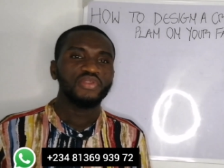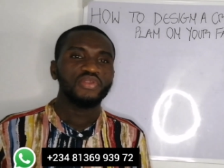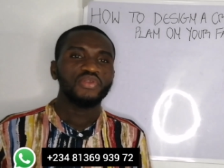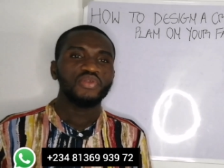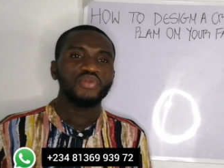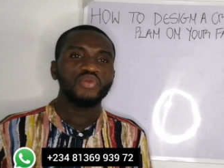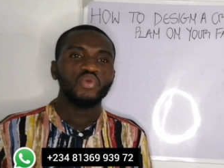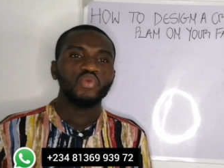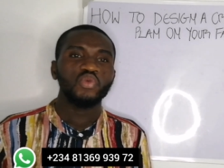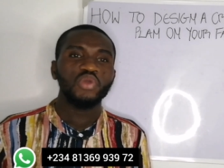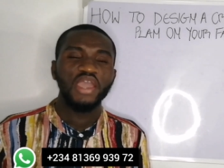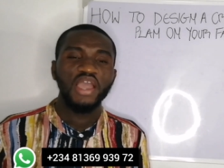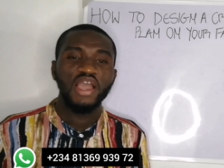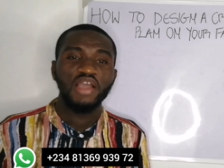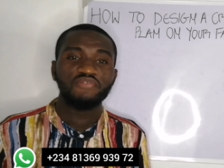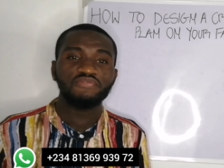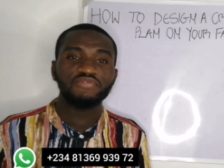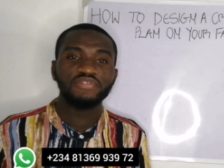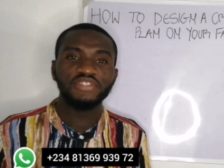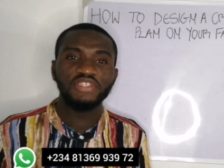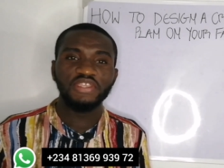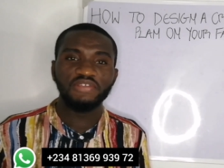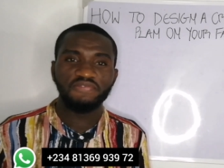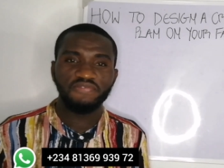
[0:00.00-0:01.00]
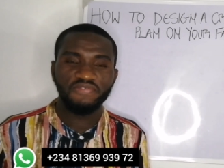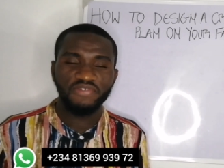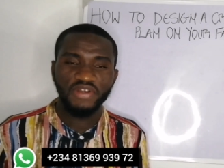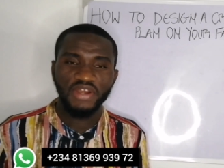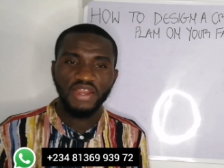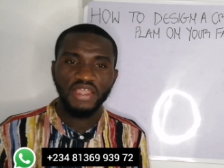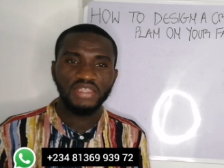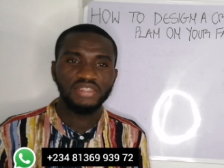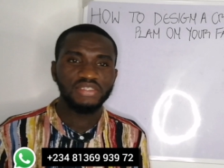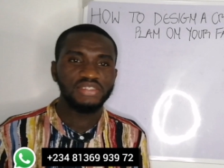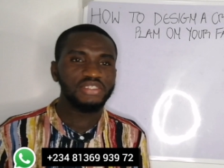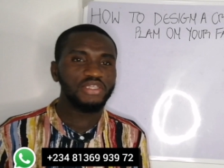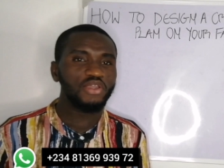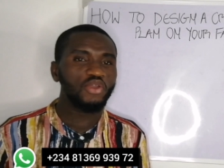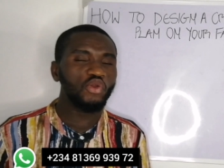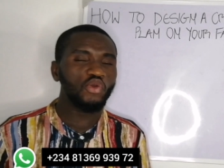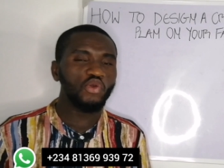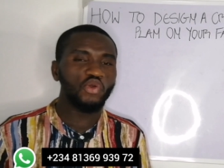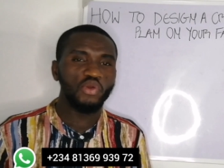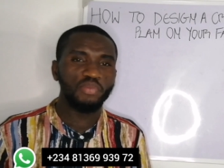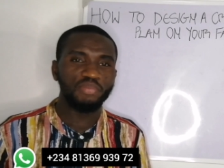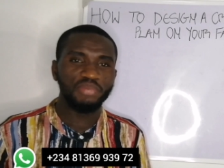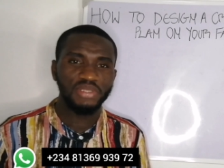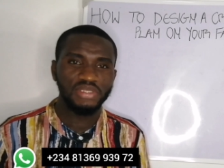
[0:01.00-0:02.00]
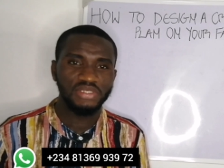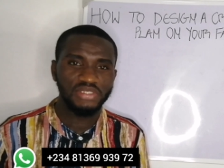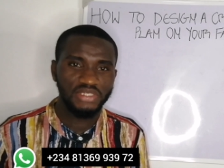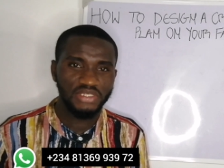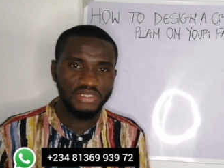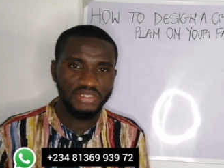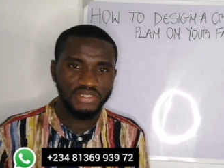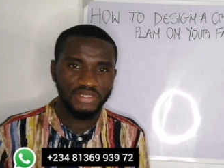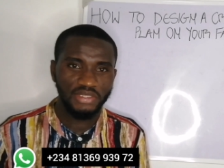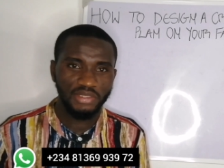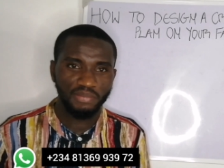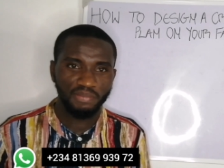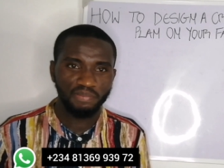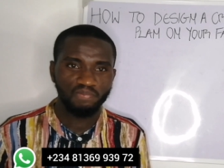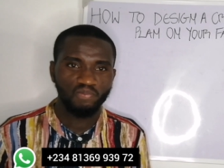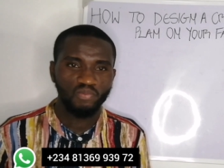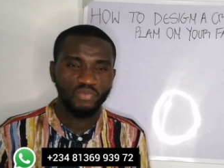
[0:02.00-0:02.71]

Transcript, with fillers: We have different cropping system